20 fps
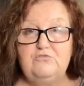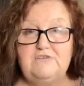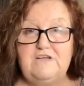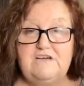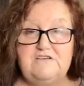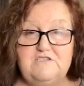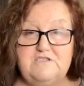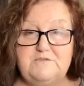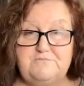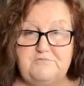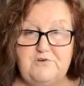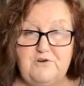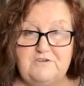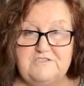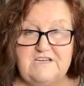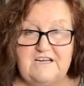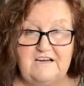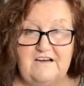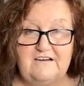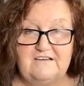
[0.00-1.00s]
all those
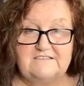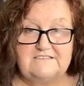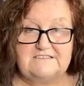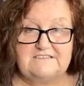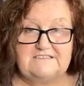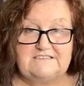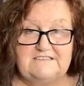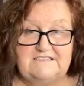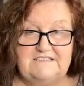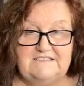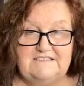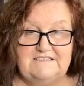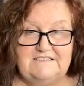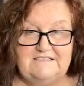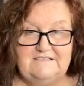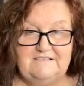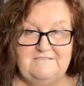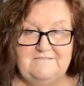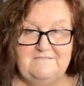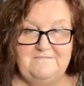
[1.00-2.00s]
products.
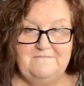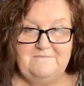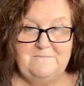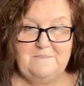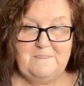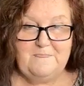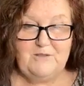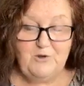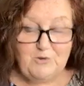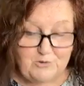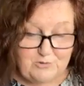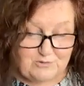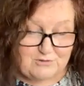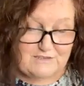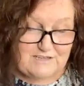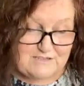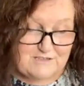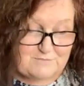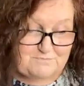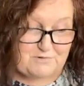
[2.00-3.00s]

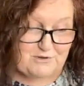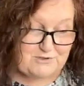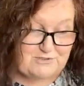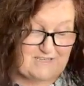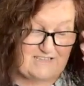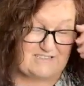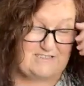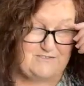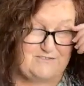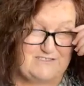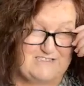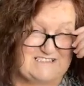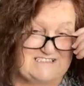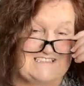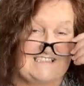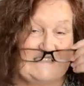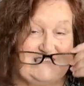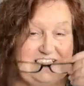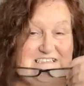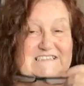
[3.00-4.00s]
All those products for
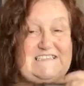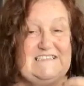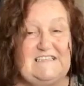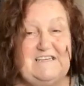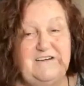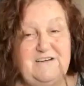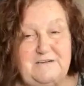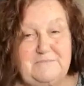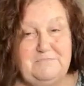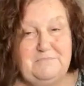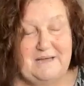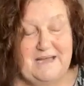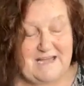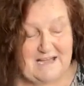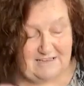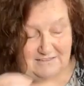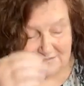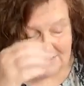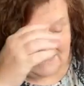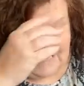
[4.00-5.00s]

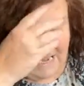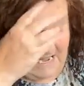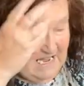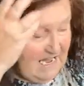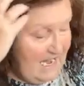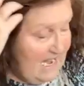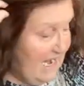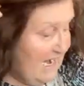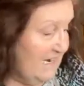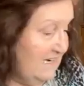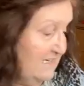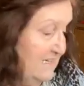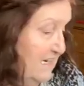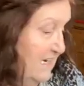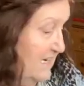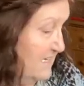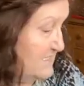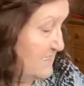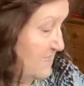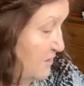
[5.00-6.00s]
£69.
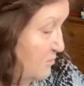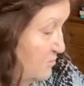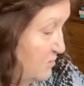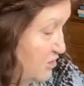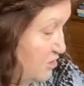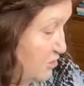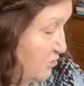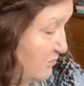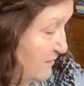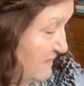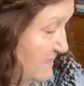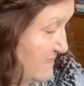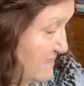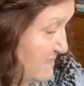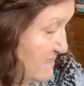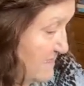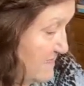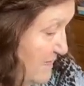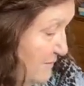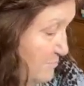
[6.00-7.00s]
And as I was
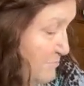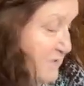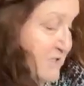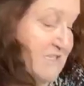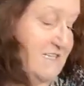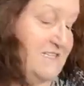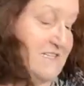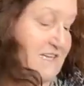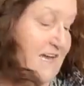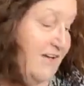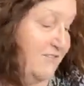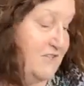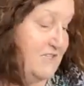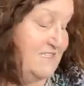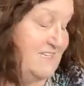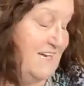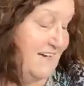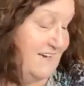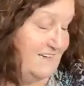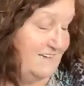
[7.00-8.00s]
talking to somebody the
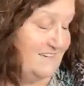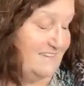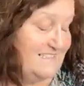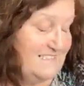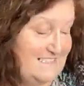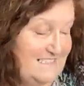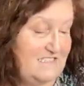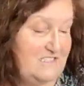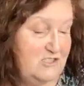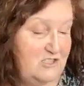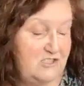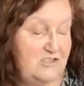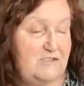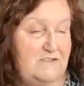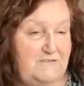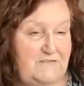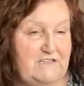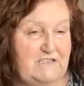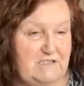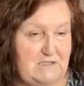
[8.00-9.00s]
other day, and I did
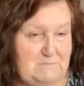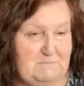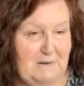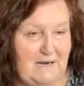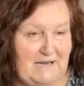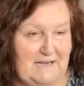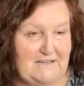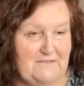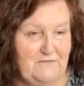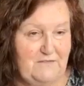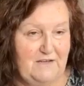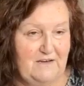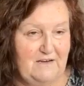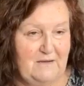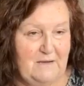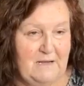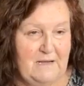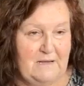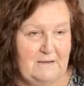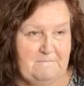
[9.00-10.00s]
sort of explain
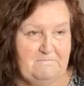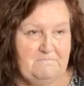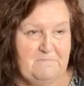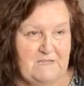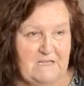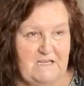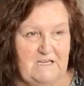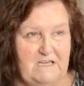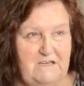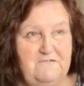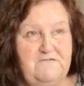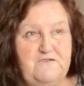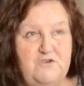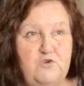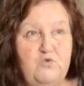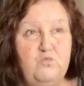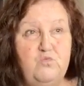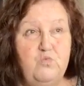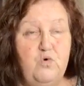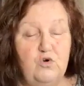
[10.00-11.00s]
that
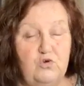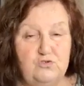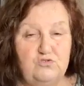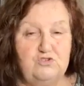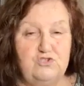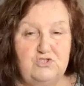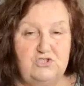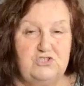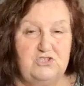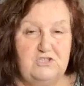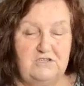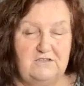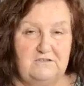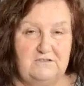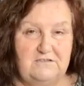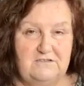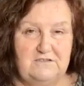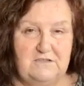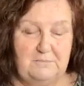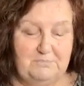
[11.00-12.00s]
if you want
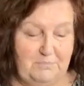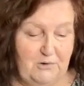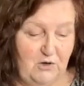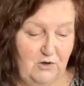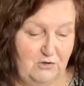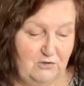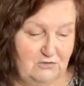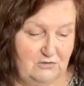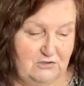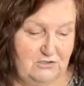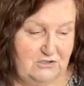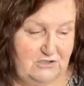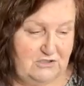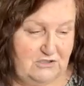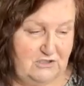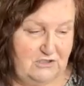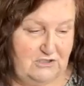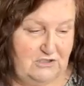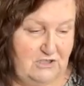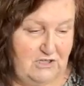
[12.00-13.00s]
the
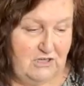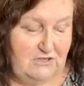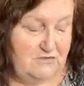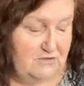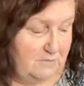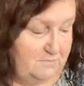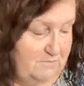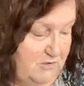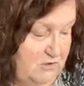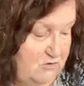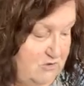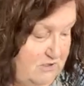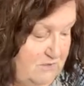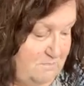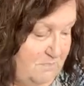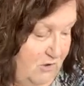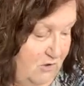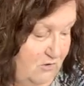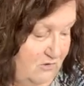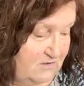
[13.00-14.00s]
box, you know, the
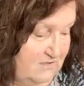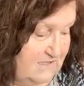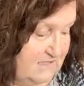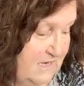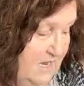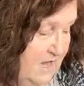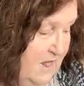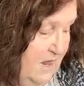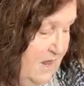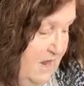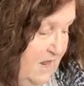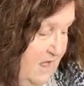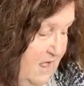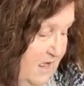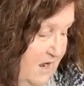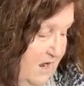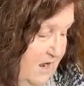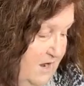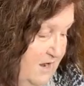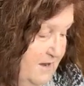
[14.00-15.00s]
beauty box,
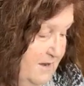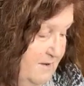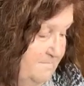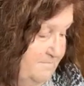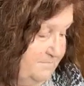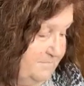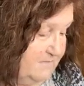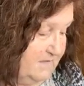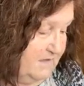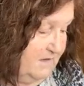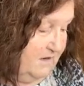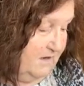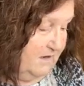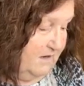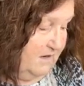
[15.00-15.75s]
I'm